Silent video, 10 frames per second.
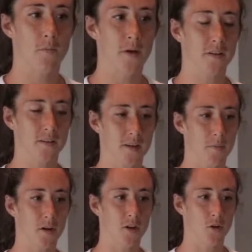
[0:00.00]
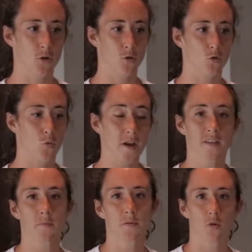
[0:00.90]
been somebody who wakes
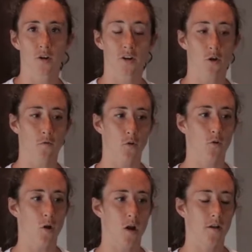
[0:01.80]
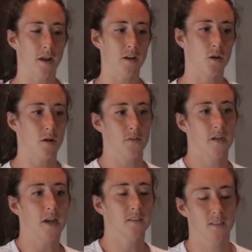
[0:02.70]
up in the morning to go for a run and you have a
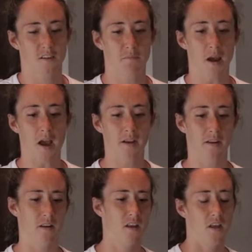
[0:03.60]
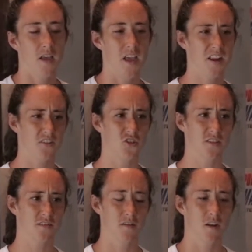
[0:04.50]
tight stiff back and it
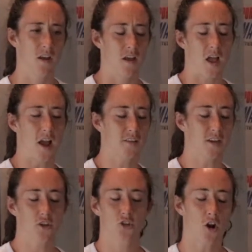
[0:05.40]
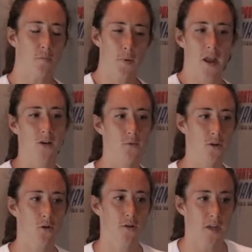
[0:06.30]
just has like sharp pain when you
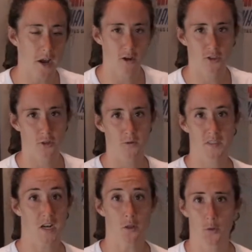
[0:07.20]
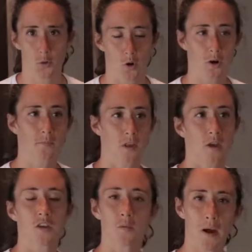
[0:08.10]
go to tie your shoes to get out the door,
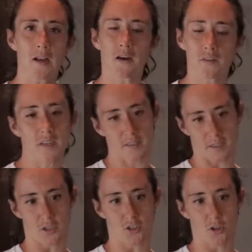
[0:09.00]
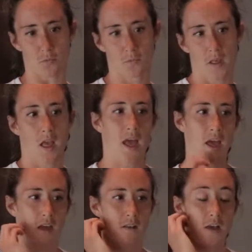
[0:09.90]
you might have a disc issue.
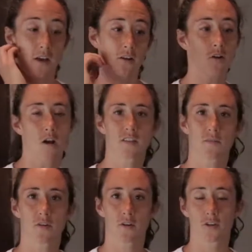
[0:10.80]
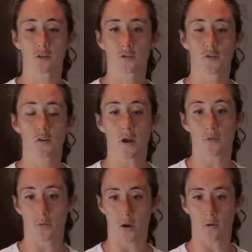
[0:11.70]
And that could cause some other issues for you down
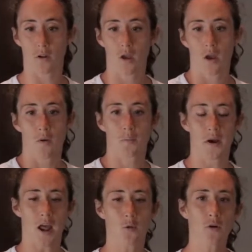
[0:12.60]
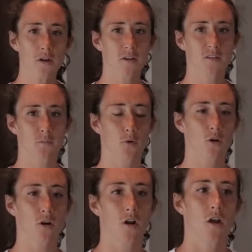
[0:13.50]
the road. But I want to
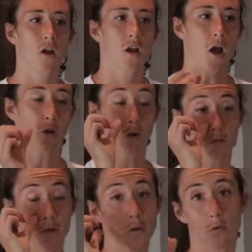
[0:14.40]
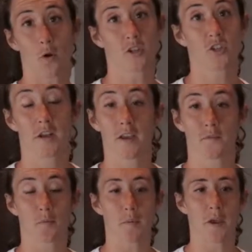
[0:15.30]
explore a frequent question I get
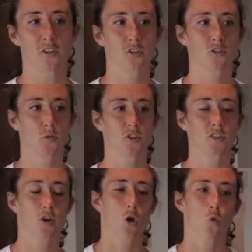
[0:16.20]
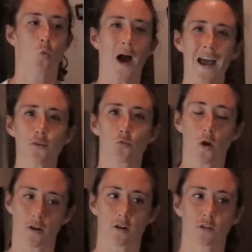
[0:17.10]
from my patients, which is why
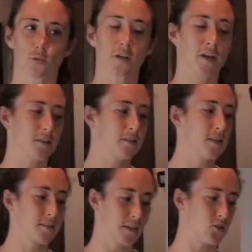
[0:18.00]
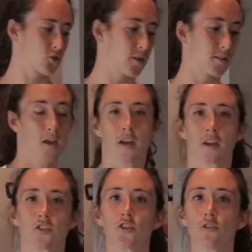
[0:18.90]
runners would get disc injuries.
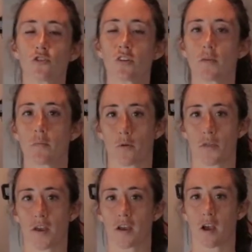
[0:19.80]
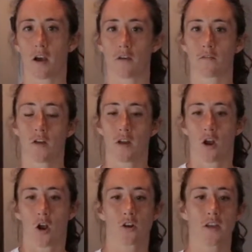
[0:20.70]
Because usually people think of
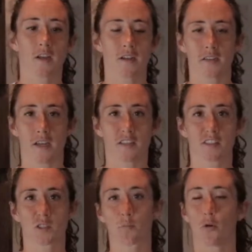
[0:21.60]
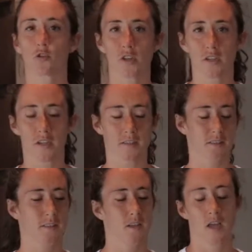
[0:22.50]
herniated discs, bulging
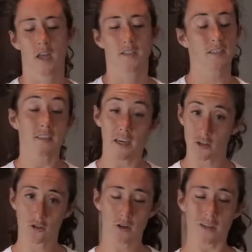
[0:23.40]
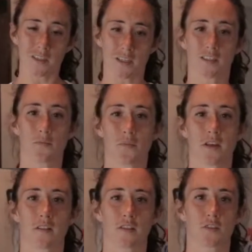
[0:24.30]
discs, disc injuries as something
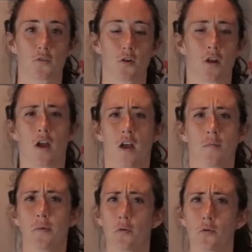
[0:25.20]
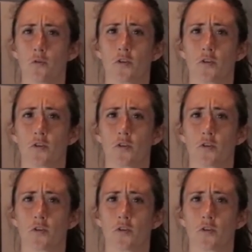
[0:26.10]
that's for people who